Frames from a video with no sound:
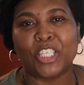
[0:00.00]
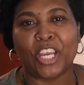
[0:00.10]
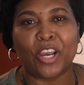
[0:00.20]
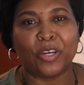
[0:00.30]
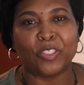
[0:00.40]

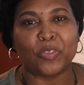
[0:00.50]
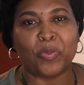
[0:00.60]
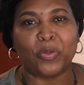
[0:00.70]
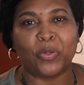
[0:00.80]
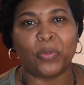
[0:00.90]
JR's
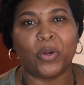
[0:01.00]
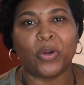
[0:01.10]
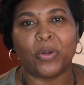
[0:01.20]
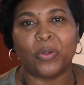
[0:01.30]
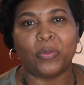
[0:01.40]
Beauty
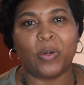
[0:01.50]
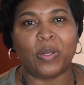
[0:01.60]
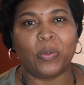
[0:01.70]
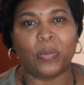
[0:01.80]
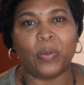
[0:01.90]
World
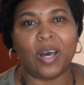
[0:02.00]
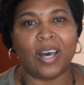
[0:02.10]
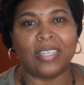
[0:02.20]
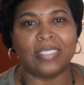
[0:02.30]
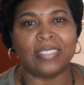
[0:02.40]

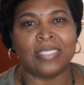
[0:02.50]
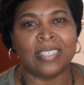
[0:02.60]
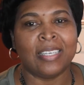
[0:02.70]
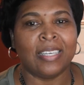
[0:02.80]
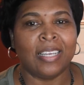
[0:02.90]
101.
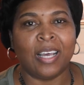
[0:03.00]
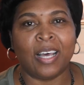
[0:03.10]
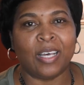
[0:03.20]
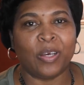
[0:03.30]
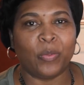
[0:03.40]

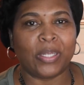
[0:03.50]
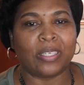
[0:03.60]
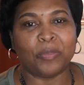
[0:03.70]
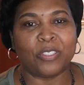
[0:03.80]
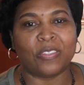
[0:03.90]

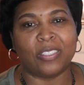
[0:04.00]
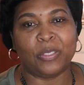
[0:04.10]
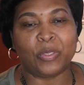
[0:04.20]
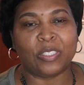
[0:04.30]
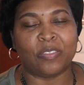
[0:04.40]
Welcome to the
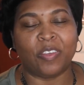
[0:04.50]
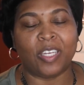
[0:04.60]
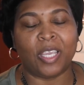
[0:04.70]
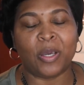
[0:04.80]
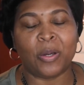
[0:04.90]
newest
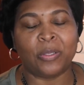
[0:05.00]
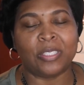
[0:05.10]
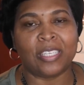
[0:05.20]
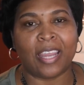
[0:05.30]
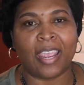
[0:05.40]
video.
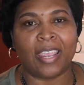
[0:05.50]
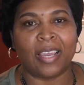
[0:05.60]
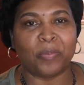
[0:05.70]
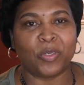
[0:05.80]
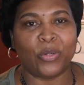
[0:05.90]
Today
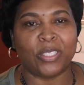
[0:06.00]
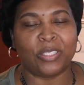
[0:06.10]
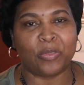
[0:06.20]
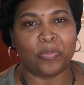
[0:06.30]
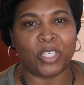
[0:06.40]
I'm going
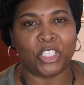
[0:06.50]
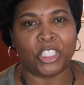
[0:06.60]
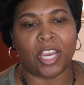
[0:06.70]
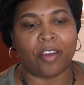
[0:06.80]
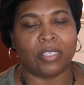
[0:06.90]
to be
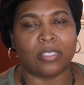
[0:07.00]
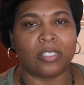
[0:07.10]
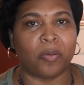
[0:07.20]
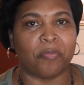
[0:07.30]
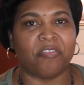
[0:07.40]
sharing
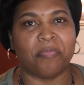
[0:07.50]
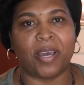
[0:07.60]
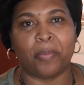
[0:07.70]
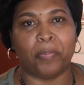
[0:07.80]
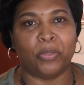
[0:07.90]
some of
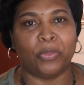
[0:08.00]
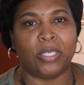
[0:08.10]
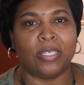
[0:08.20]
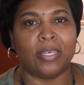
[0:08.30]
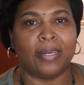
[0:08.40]
my
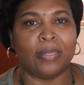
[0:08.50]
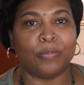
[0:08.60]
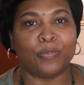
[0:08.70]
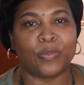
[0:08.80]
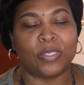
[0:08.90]
beauty
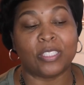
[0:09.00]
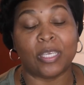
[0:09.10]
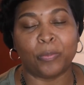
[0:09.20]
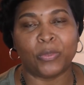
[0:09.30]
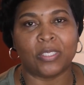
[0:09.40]

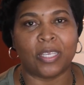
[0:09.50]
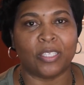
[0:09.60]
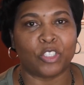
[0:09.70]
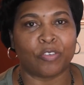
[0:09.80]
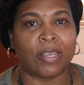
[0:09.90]
tips
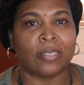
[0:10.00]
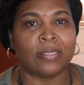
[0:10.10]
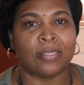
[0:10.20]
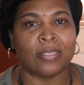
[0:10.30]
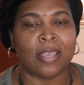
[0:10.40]
and
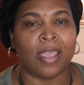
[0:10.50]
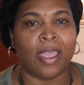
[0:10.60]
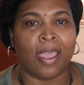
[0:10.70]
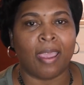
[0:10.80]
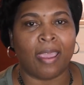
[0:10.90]
tricks
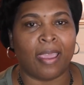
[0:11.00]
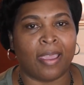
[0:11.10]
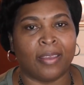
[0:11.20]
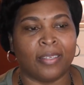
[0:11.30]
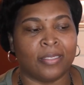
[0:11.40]

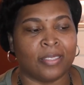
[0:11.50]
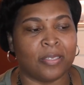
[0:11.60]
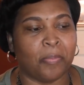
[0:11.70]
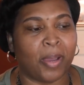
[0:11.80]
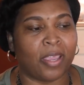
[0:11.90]
and
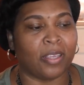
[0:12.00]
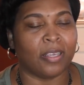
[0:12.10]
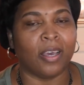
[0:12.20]
my